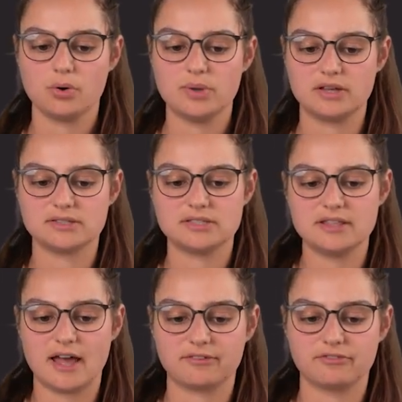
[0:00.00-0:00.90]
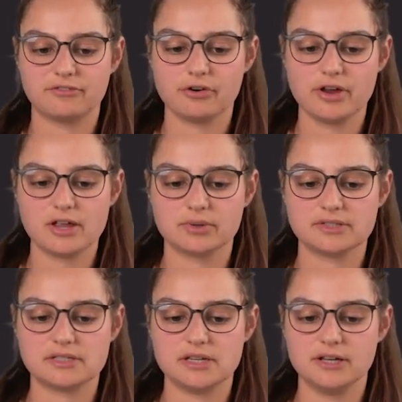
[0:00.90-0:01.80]
We can see that
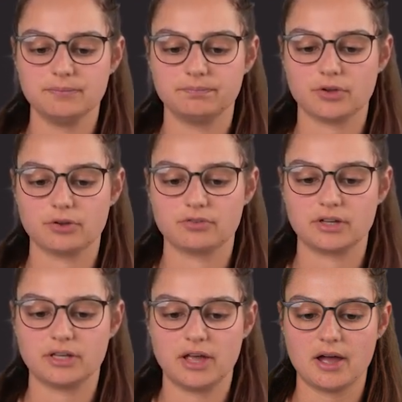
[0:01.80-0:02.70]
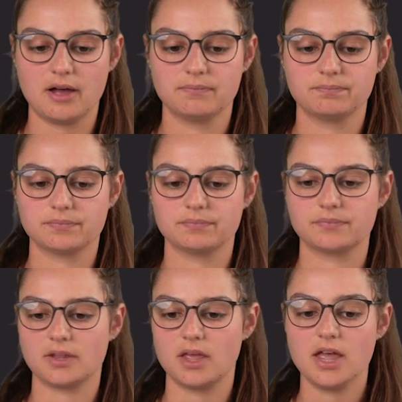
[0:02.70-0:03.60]
frequency over here
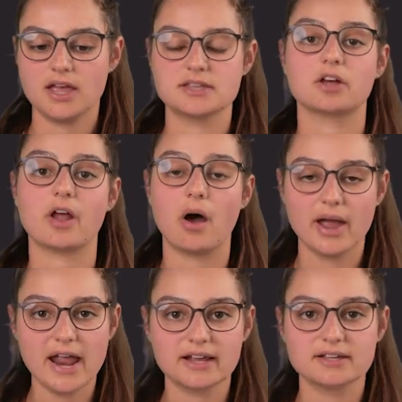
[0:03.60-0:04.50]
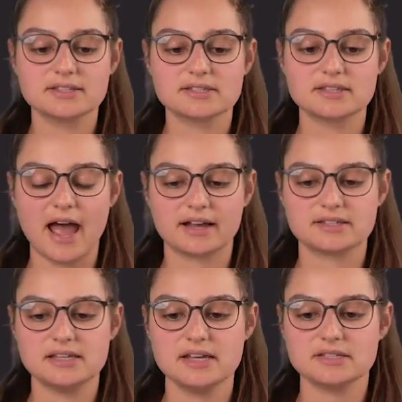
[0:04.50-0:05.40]
is on our
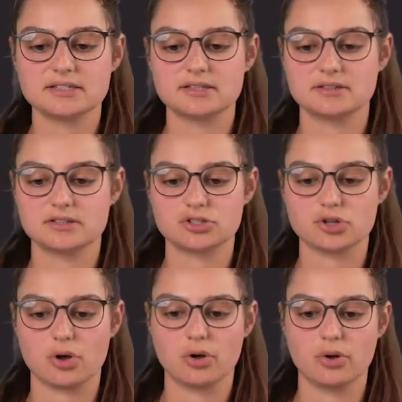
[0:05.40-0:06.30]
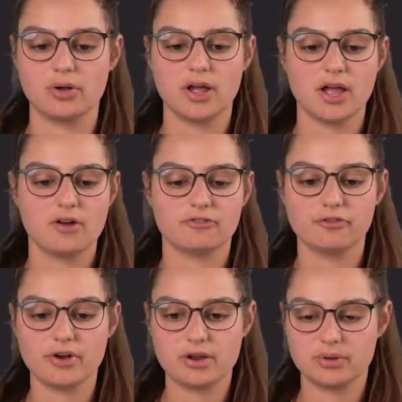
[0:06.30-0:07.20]
x-axis. So
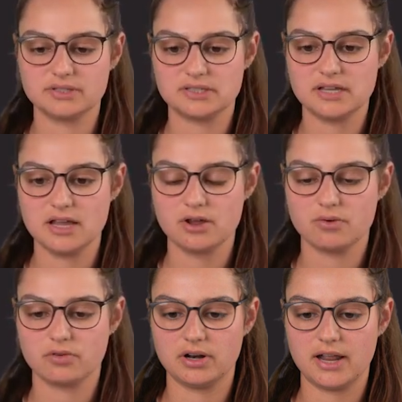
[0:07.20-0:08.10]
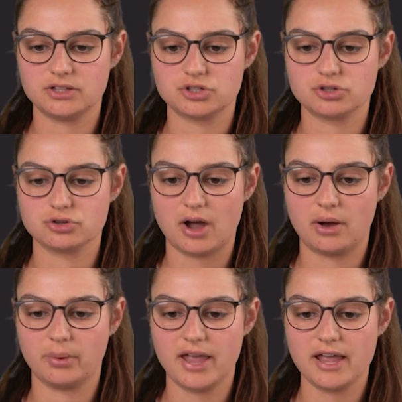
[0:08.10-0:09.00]
frequency relates to
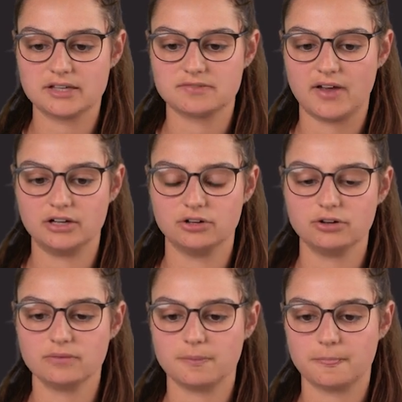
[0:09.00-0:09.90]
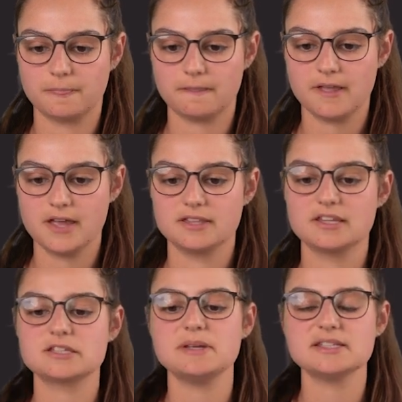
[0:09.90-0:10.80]
our x value.
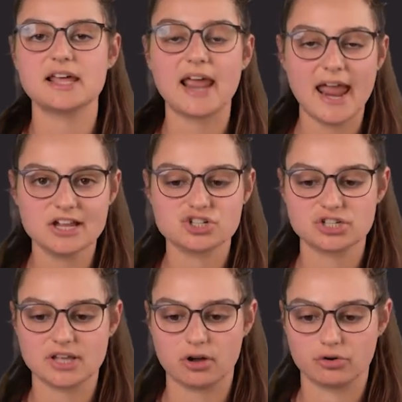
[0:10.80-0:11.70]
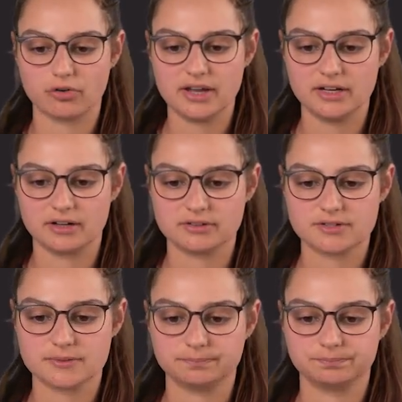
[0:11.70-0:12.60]
This means that h is our gradient,